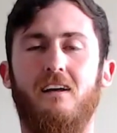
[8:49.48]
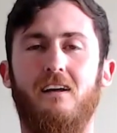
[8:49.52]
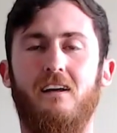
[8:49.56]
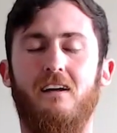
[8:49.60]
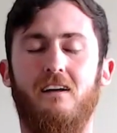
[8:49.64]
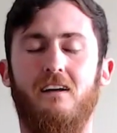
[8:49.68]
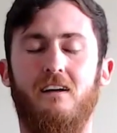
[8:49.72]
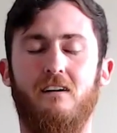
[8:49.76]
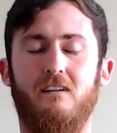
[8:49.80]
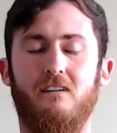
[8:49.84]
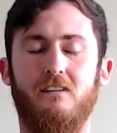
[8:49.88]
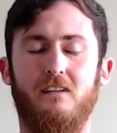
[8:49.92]

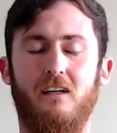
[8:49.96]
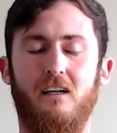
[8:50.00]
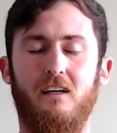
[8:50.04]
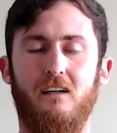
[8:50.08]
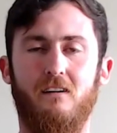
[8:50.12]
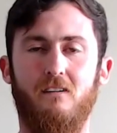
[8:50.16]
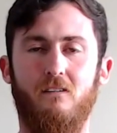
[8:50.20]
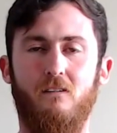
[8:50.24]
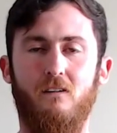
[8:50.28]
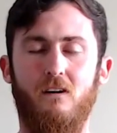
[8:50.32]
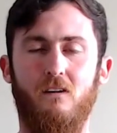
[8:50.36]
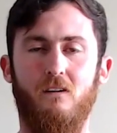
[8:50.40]
And I was
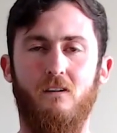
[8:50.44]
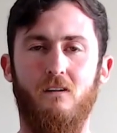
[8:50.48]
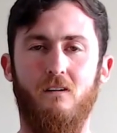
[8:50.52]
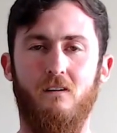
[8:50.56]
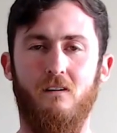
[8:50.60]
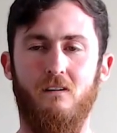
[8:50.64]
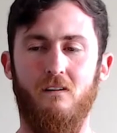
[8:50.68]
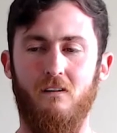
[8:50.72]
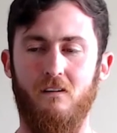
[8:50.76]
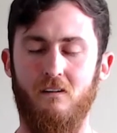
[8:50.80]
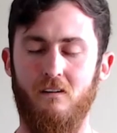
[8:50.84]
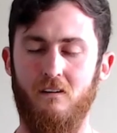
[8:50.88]
like, whoa,
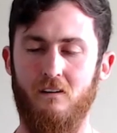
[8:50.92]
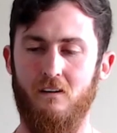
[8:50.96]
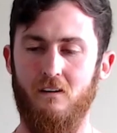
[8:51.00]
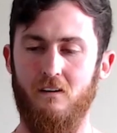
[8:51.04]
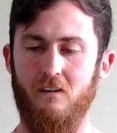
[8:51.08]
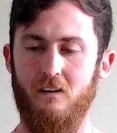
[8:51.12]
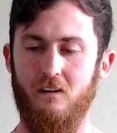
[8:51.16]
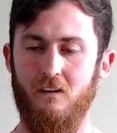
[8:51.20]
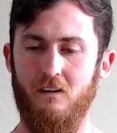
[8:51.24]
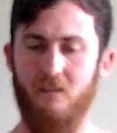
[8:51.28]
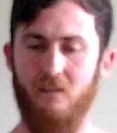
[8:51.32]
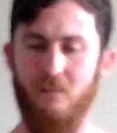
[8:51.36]

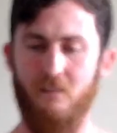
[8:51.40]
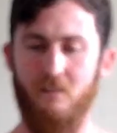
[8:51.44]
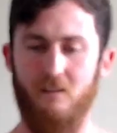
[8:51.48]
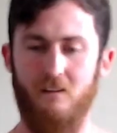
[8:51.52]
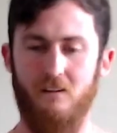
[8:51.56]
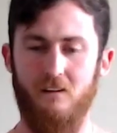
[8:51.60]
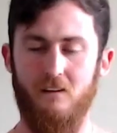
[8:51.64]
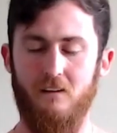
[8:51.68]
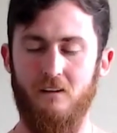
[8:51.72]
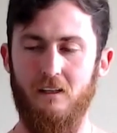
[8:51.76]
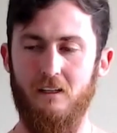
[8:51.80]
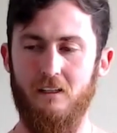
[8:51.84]

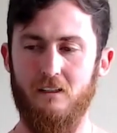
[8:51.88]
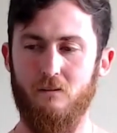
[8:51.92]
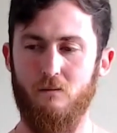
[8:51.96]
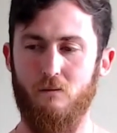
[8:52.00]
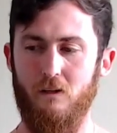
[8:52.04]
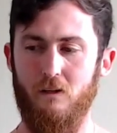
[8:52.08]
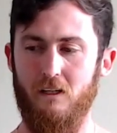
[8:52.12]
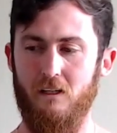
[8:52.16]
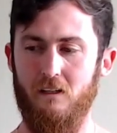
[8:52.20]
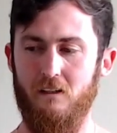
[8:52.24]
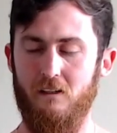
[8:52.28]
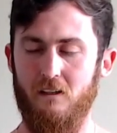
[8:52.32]
that's
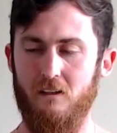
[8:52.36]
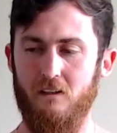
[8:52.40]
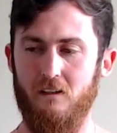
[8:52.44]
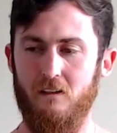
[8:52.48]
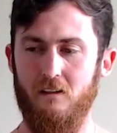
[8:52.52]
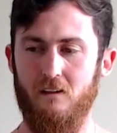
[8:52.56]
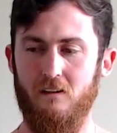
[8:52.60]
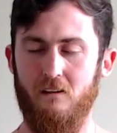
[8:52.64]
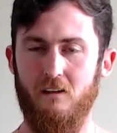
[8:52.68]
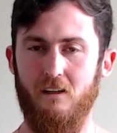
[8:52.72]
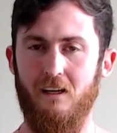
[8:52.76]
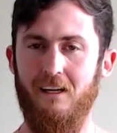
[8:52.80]
weird.
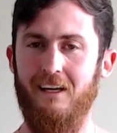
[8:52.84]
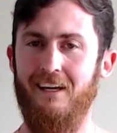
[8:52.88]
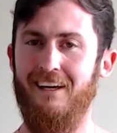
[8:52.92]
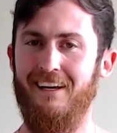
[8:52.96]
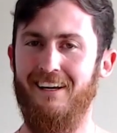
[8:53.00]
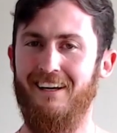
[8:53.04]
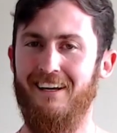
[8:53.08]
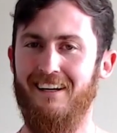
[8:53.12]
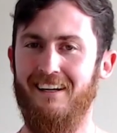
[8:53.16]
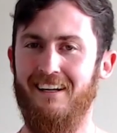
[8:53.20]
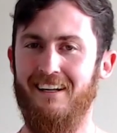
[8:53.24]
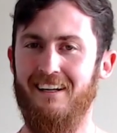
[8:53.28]
I
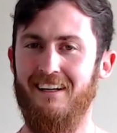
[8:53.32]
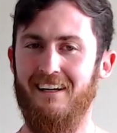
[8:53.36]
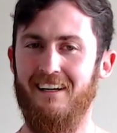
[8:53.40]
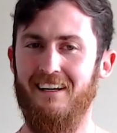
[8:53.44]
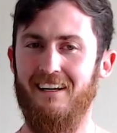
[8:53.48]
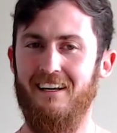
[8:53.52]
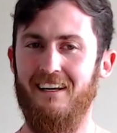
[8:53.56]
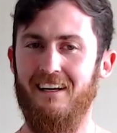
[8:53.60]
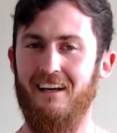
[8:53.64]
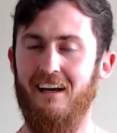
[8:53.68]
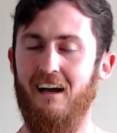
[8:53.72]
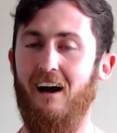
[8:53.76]

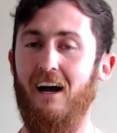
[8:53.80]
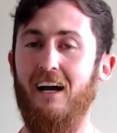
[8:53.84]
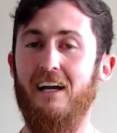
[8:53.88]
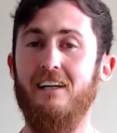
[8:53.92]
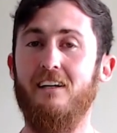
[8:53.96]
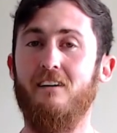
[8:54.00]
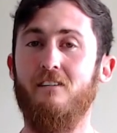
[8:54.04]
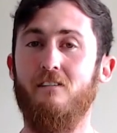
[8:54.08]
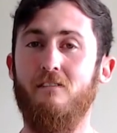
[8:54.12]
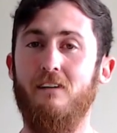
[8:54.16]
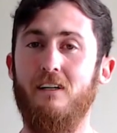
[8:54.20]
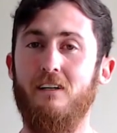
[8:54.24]

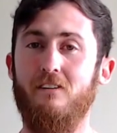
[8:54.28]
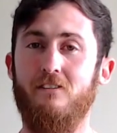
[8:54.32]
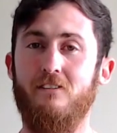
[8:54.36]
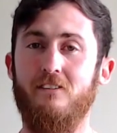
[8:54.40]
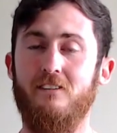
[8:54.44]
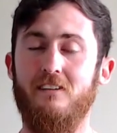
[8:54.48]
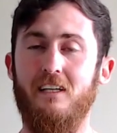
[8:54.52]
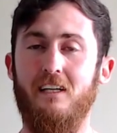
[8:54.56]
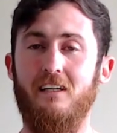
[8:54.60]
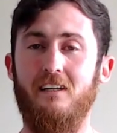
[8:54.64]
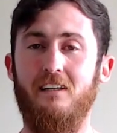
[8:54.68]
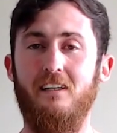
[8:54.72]
hadn't read for
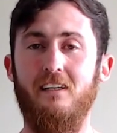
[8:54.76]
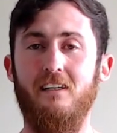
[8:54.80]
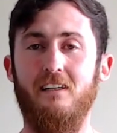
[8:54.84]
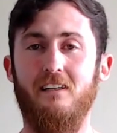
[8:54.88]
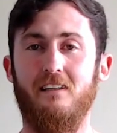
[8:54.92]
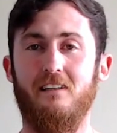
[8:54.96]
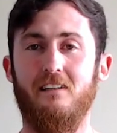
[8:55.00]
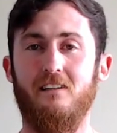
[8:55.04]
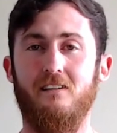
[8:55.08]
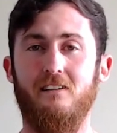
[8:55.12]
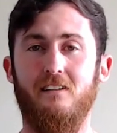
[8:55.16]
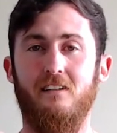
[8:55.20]
10
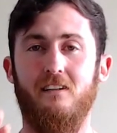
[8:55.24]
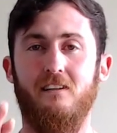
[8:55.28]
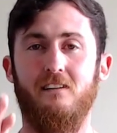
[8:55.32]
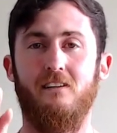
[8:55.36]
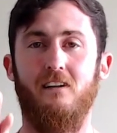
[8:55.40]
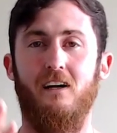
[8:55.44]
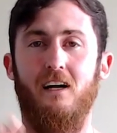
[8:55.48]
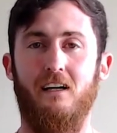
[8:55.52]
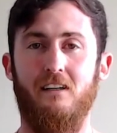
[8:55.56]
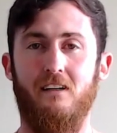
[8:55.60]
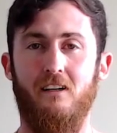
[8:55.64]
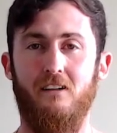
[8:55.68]
years because I was
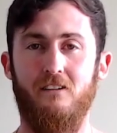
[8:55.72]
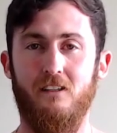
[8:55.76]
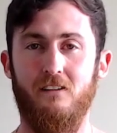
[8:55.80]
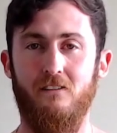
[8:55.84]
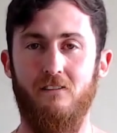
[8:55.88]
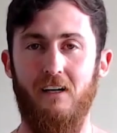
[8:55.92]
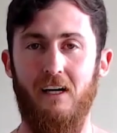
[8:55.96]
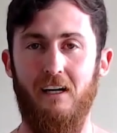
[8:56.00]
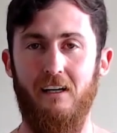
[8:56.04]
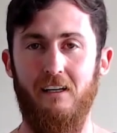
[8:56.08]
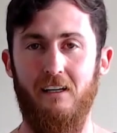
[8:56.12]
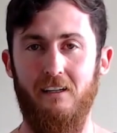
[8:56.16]
diagnosed
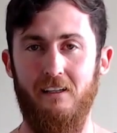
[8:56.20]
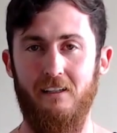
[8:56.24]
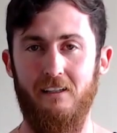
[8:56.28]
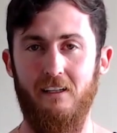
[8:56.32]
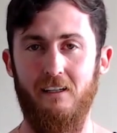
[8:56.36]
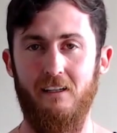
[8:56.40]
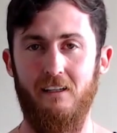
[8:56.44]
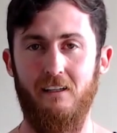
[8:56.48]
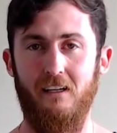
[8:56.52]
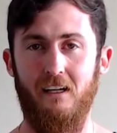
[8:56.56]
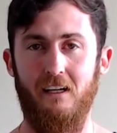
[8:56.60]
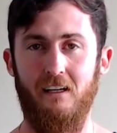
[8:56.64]
with
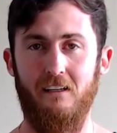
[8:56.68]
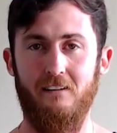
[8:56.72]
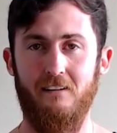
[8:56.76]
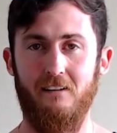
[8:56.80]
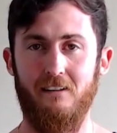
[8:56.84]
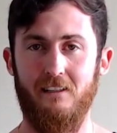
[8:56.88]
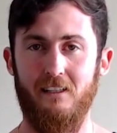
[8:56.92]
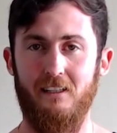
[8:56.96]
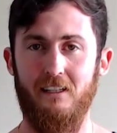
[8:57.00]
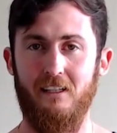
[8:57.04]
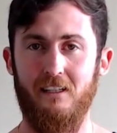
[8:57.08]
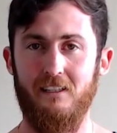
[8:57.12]
ADD and
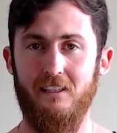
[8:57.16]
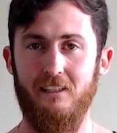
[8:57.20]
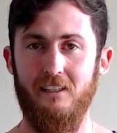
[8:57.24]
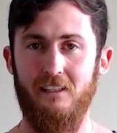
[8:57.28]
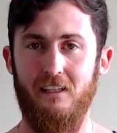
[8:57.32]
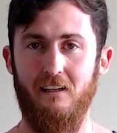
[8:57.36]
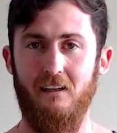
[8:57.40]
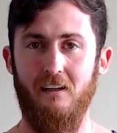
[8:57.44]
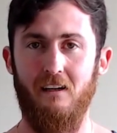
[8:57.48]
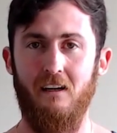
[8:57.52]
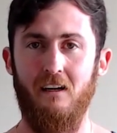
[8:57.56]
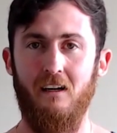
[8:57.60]

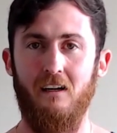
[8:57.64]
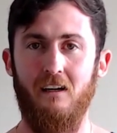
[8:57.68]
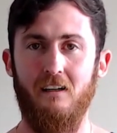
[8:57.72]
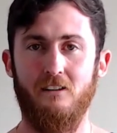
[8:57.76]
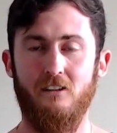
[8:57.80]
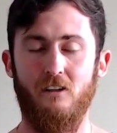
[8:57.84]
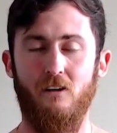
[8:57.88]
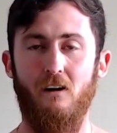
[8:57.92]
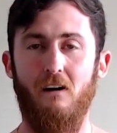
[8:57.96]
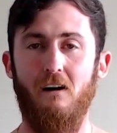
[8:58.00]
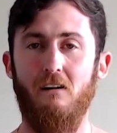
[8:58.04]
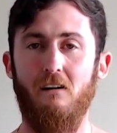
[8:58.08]
dyslexia.
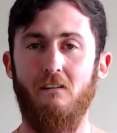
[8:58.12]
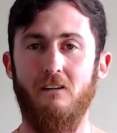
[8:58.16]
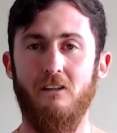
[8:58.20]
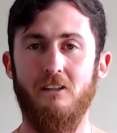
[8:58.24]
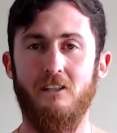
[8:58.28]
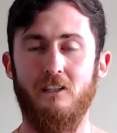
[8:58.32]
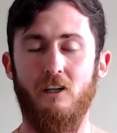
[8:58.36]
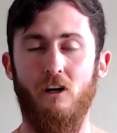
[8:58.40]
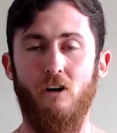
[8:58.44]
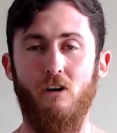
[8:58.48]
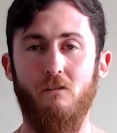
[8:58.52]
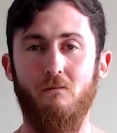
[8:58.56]
So I
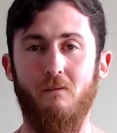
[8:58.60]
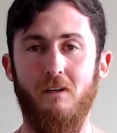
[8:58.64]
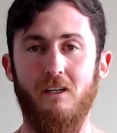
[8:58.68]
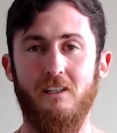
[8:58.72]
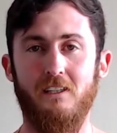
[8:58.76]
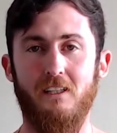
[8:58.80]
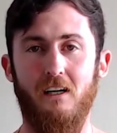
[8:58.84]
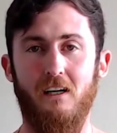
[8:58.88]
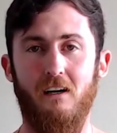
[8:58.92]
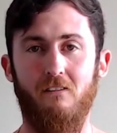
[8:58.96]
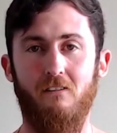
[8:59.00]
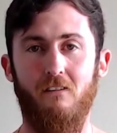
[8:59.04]
always told
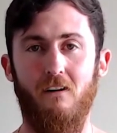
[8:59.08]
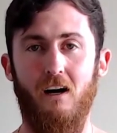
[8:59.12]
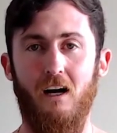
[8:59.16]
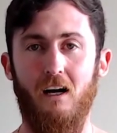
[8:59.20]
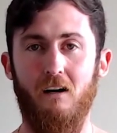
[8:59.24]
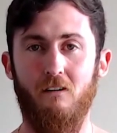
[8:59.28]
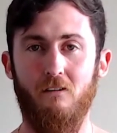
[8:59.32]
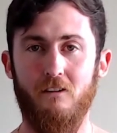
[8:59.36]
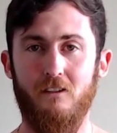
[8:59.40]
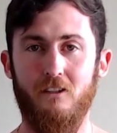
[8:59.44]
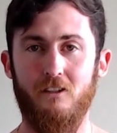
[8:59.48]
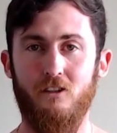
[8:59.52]
myself
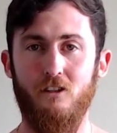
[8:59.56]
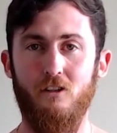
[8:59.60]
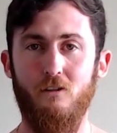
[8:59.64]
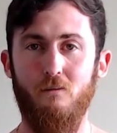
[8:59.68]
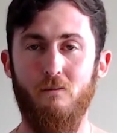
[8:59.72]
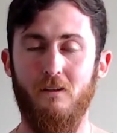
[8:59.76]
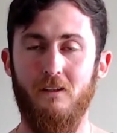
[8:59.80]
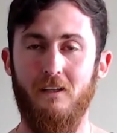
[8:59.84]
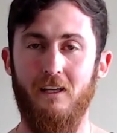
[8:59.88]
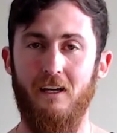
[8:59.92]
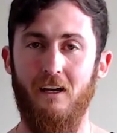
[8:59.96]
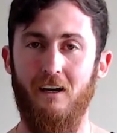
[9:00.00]
I was
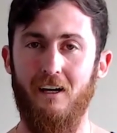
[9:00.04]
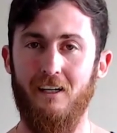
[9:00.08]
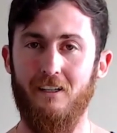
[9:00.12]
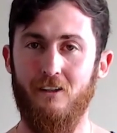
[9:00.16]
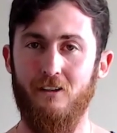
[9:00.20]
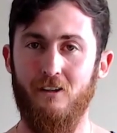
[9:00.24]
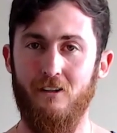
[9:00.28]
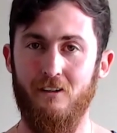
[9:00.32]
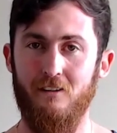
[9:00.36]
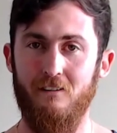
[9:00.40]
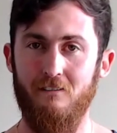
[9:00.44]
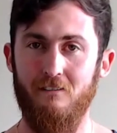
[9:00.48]
stupid that I
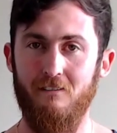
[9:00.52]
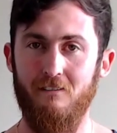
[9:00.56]
couldn't